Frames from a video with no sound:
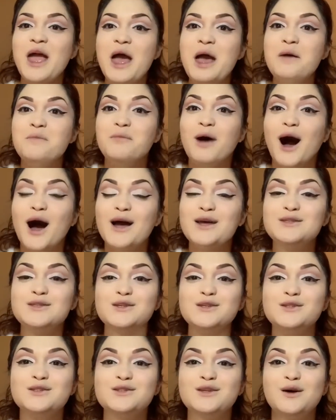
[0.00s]
My eyes look
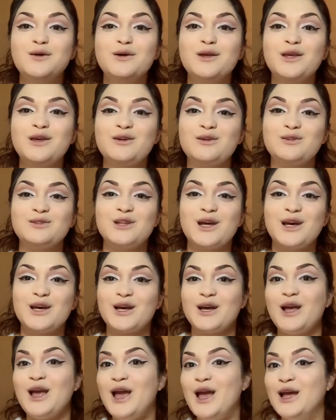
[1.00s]
so cute. Like,
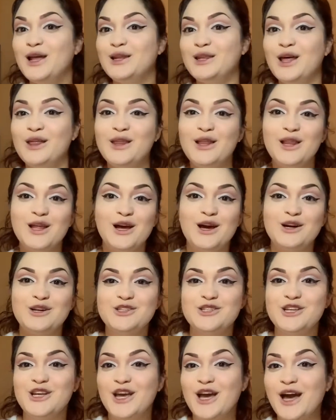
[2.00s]
now they look on
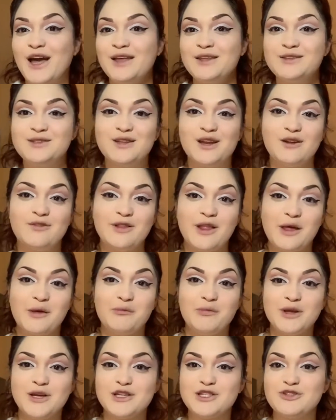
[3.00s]
Chinka instead of like
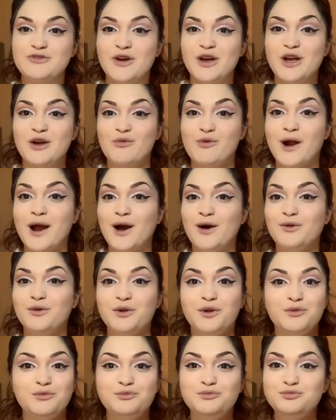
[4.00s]
big as fucking round.
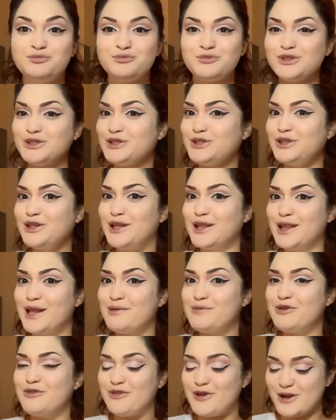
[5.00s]
Let
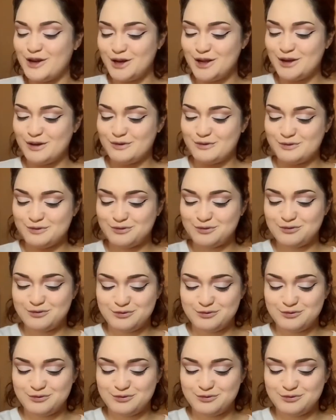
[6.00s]
me find out.